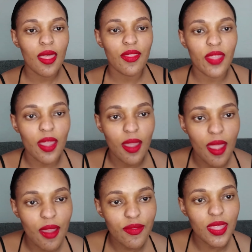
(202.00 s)
They
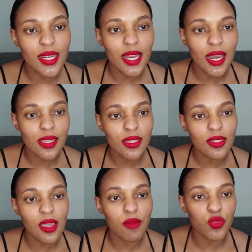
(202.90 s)
have that elastic
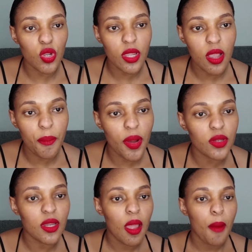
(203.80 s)
that I'm talking
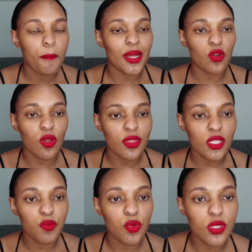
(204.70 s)
about, but on
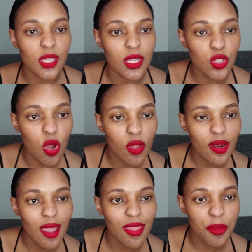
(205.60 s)
these boots it's on
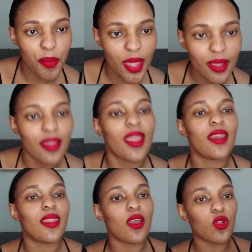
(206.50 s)
the back,
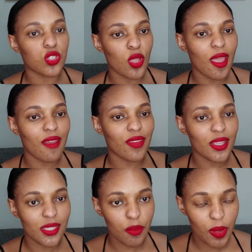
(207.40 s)
and they also have
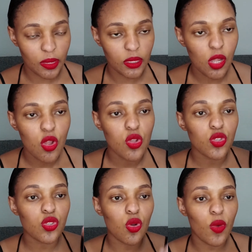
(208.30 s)
a zipper.
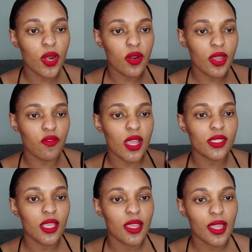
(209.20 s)
So what I would advise,
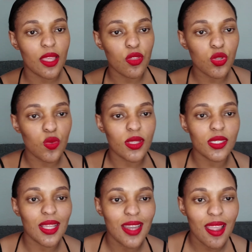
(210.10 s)
get those ones
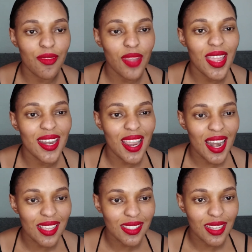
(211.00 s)
that have an
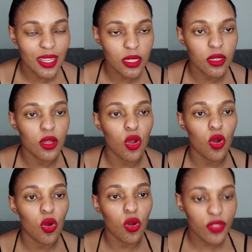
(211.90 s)
elastic
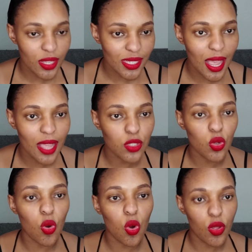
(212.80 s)
on the sides
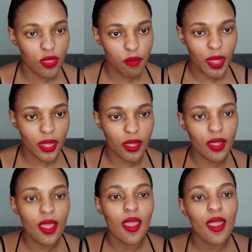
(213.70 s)
or on the back,
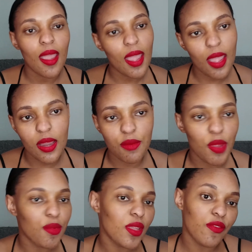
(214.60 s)
and
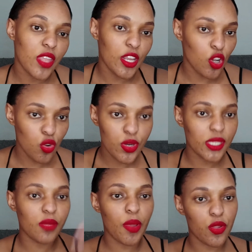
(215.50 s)
maybe if they include a
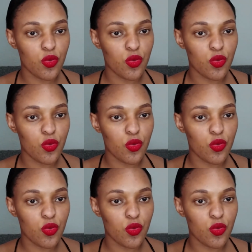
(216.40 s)
zipper,